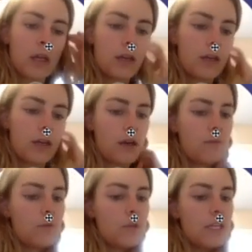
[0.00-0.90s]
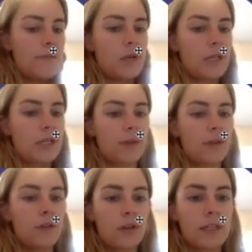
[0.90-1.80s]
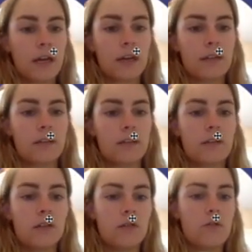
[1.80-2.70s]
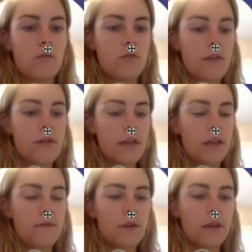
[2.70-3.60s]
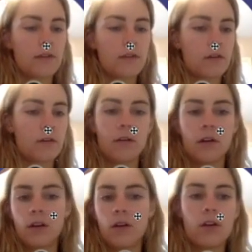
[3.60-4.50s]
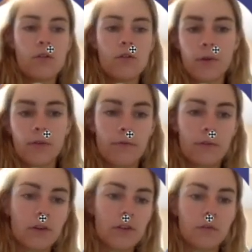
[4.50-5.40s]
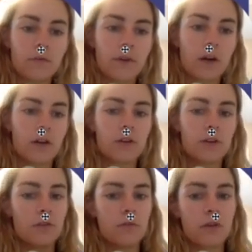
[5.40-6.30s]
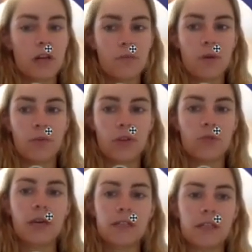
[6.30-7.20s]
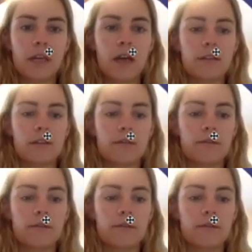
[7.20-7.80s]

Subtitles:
And I will give you guys about 30 seconds to think of your answer, use what we've learned so far to come up with your best guess.